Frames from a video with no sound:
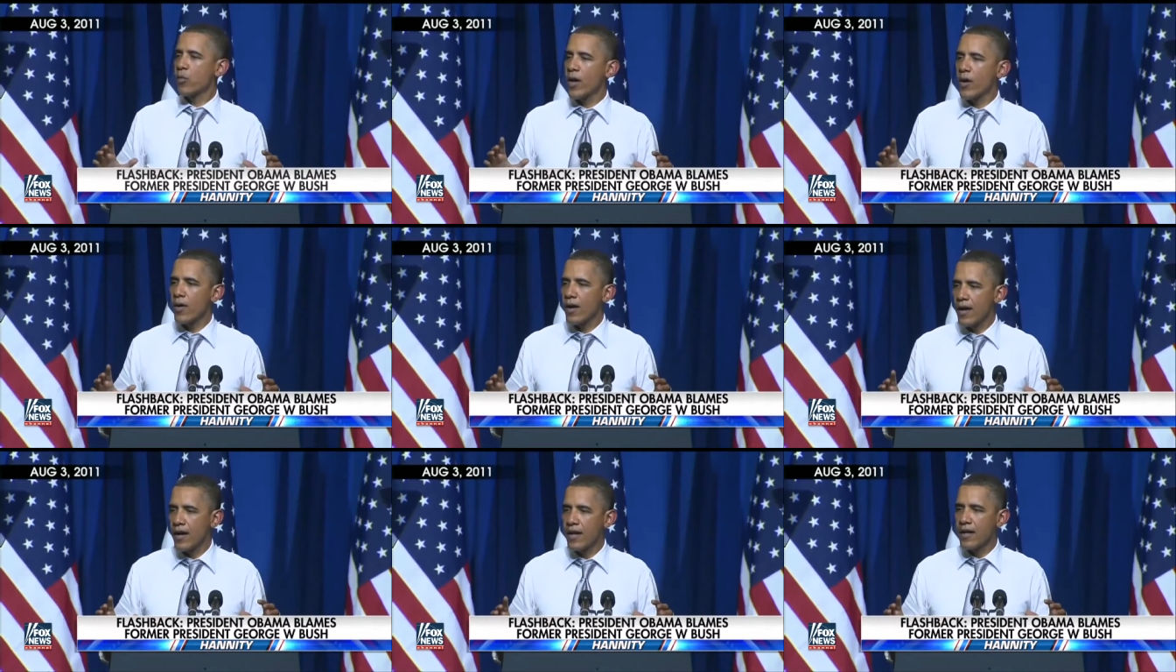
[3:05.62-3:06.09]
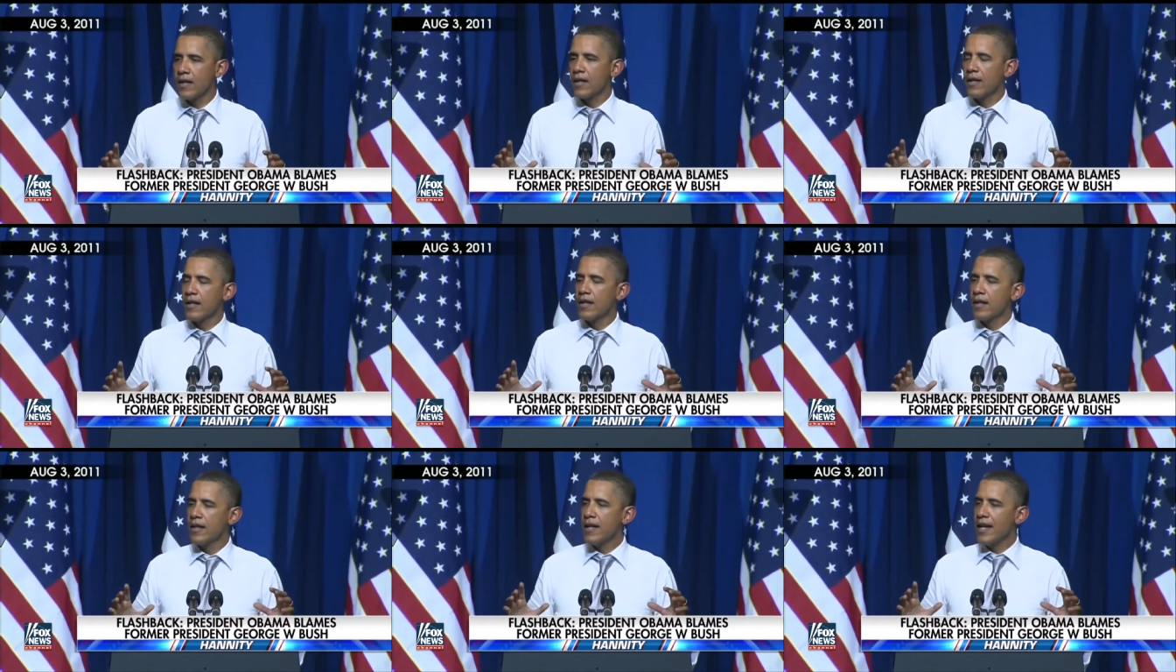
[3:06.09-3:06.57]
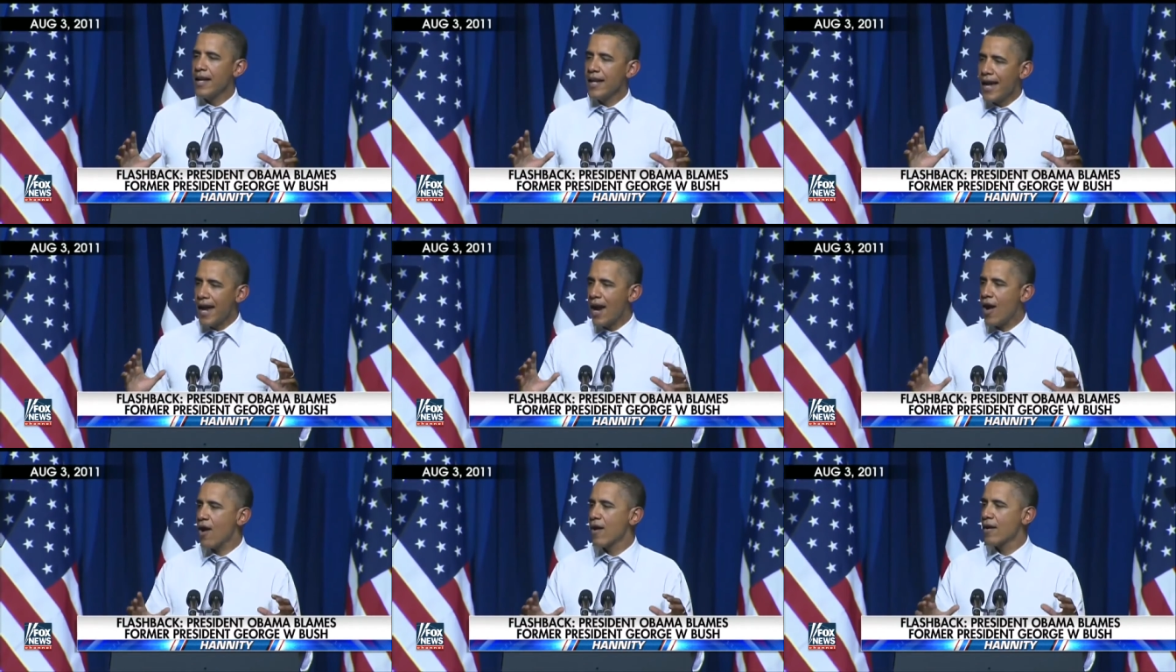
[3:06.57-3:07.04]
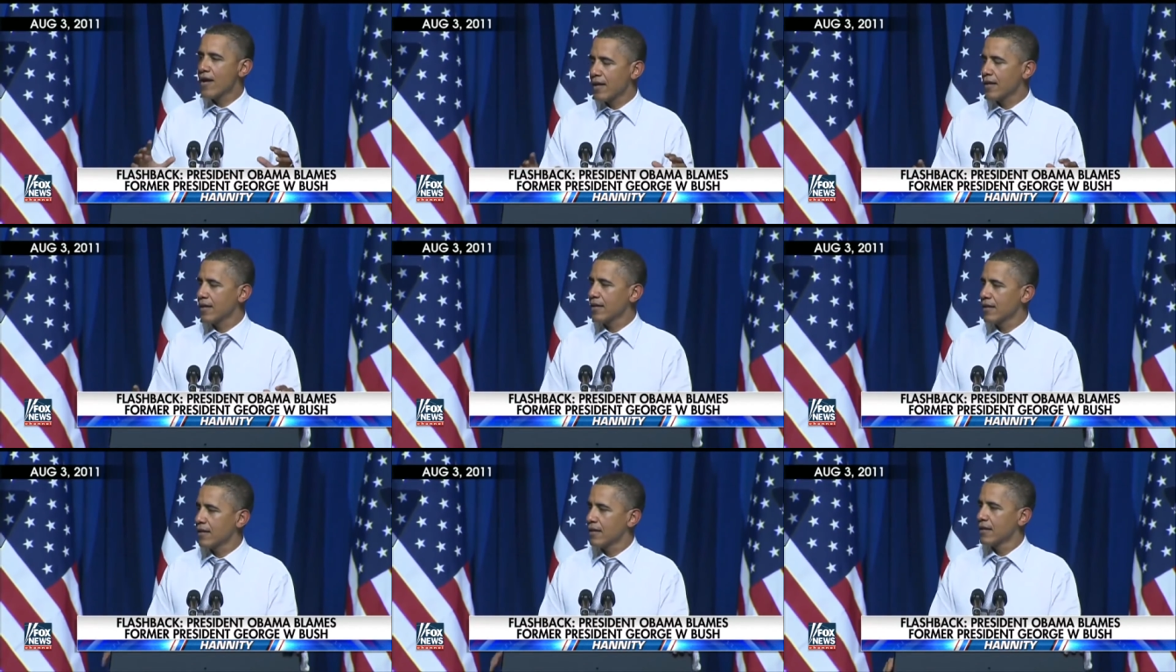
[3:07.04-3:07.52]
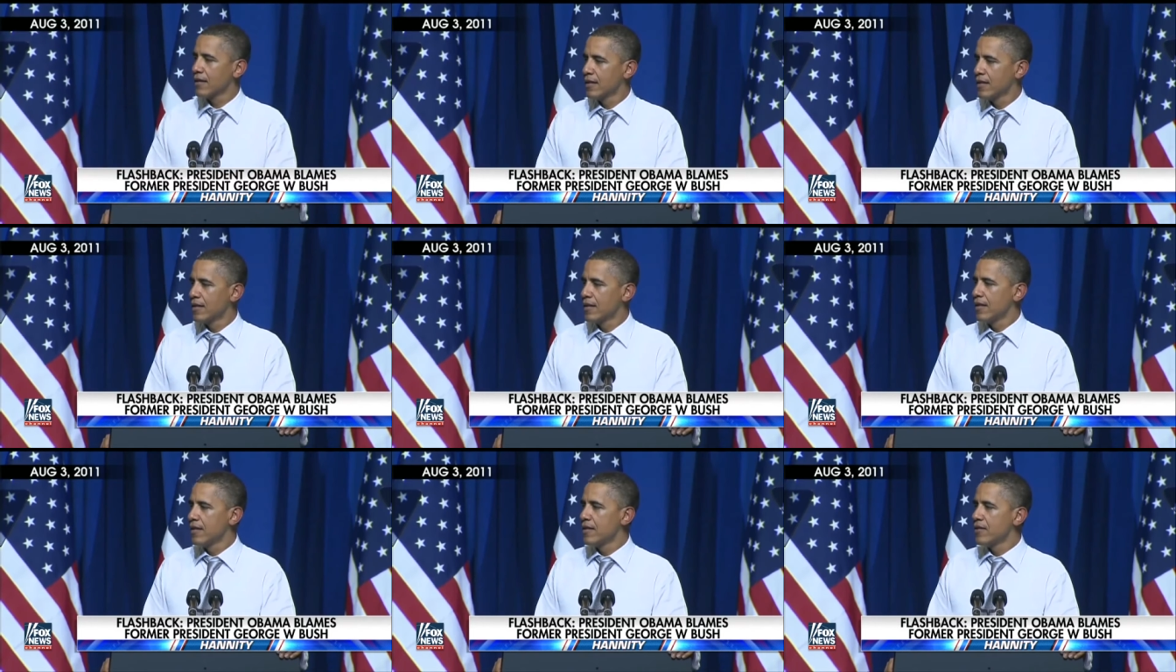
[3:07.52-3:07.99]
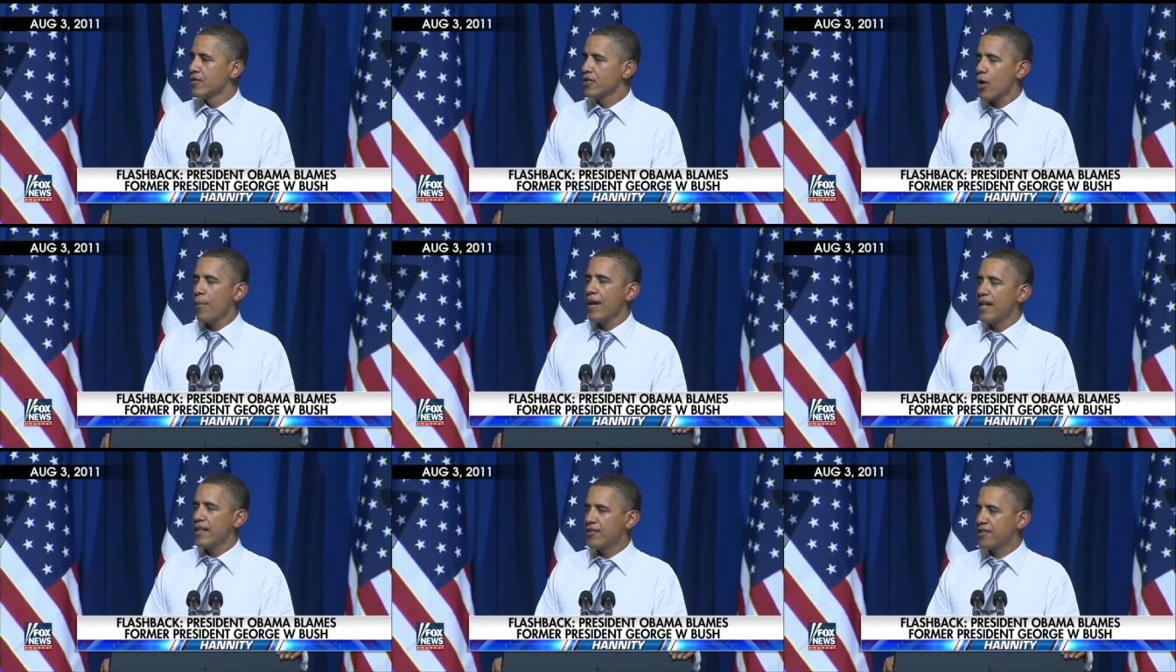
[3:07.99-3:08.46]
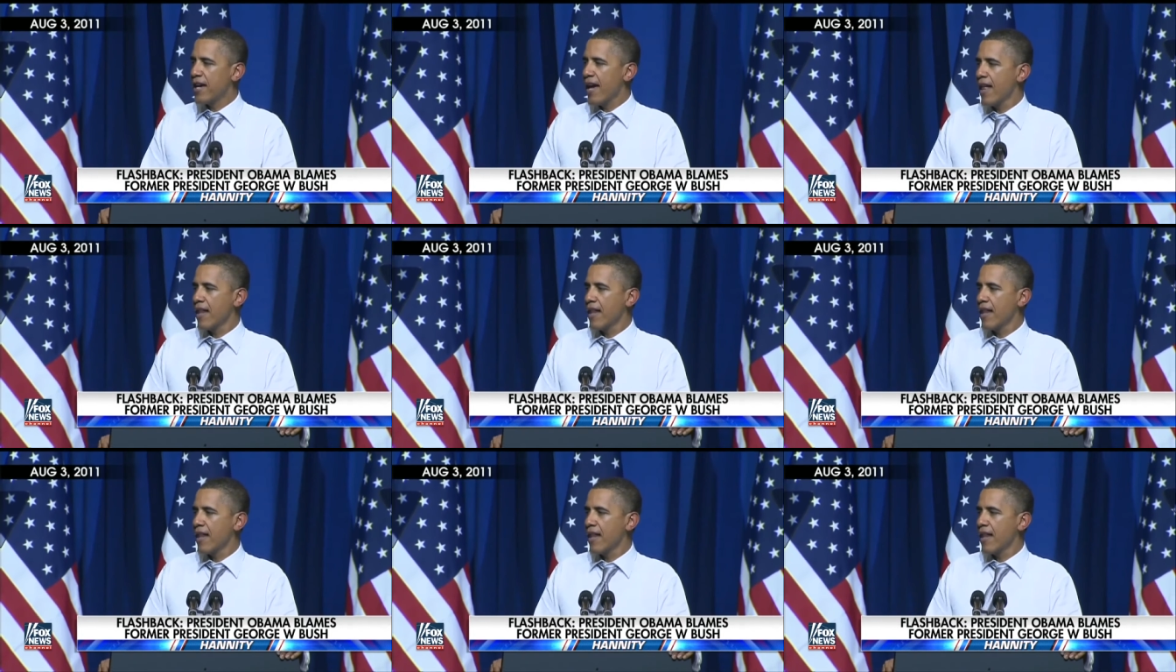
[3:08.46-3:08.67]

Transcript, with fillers: We were inheriting so many